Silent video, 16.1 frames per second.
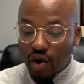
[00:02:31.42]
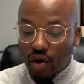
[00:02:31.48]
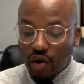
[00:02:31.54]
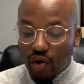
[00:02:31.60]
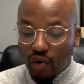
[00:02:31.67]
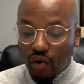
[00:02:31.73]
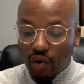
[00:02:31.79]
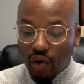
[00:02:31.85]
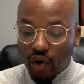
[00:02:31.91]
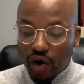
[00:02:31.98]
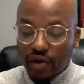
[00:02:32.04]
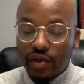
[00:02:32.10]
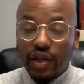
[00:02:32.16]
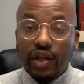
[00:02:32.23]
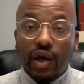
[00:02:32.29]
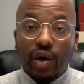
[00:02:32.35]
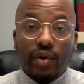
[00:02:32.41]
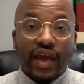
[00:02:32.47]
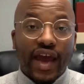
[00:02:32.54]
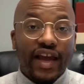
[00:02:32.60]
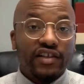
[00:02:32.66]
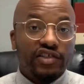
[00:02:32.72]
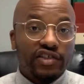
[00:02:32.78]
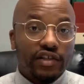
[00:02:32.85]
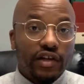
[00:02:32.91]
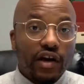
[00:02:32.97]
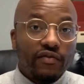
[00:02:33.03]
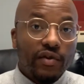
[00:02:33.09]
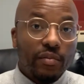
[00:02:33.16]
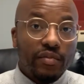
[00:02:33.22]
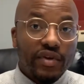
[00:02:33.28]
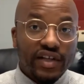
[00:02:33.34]
or the location of
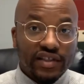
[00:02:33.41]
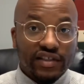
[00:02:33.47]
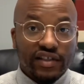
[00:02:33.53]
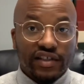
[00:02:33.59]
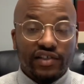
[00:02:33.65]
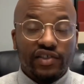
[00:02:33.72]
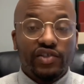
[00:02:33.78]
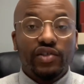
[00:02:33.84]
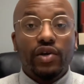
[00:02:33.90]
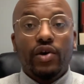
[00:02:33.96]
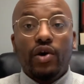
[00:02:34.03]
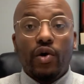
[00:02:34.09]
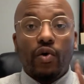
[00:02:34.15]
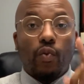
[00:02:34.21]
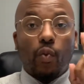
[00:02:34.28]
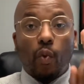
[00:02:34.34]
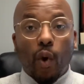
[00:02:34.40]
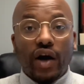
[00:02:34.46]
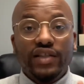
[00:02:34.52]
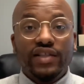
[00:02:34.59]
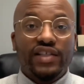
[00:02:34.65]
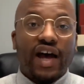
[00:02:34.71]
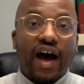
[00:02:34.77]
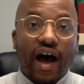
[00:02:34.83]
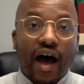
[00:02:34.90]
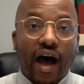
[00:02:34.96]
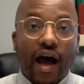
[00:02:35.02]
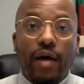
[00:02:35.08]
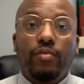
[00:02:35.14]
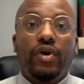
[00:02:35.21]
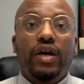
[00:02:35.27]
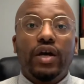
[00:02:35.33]
a business one
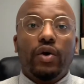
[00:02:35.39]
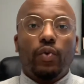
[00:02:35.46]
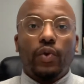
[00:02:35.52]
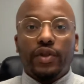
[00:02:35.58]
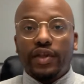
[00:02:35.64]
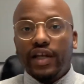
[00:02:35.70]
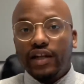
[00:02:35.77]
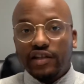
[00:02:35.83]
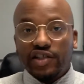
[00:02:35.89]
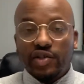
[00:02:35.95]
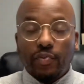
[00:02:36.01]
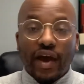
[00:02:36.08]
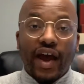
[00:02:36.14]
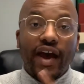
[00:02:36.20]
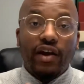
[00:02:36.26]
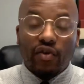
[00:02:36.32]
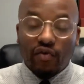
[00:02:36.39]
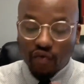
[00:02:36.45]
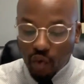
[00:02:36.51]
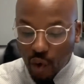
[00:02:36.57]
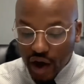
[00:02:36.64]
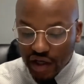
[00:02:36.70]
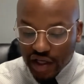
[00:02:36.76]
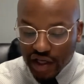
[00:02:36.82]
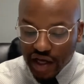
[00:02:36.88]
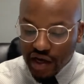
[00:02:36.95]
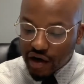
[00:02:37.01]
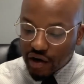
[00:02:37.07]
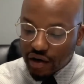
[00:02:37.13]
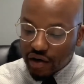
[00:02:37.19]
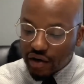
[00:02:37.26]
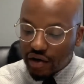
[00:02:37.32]
time within a span of 1 year.